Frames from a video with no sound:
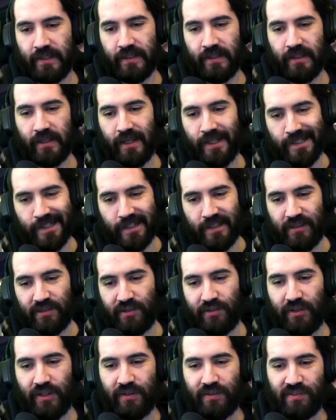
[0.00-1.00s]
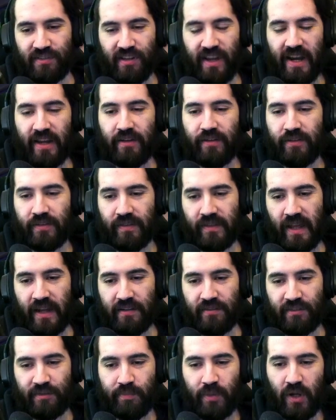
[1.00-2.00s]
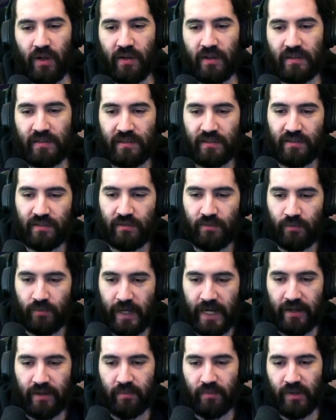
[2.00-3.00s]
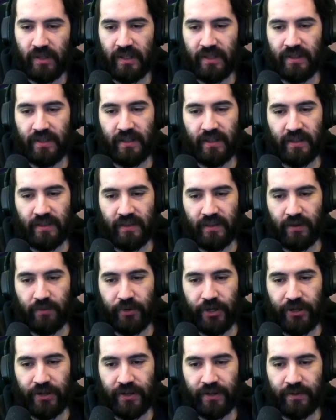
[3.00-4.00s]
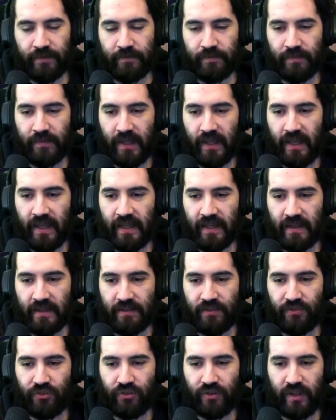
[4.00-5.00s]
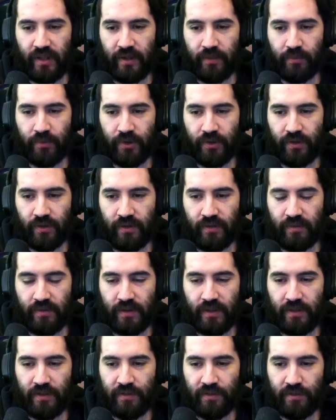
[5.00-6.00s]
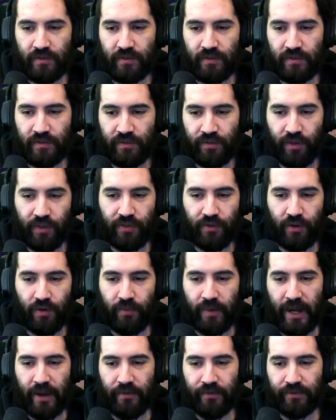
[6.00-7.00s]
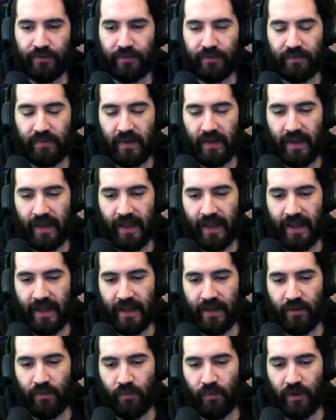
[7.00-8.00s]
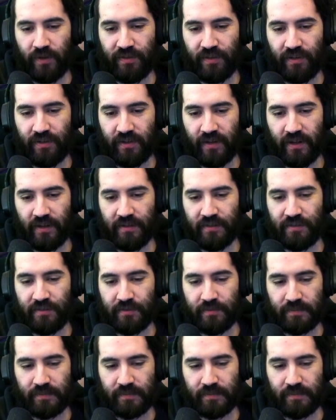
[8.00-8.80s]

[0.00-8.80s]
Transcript: It's a little snail that spawns randomly in the arena, and it will slither around, and once it does,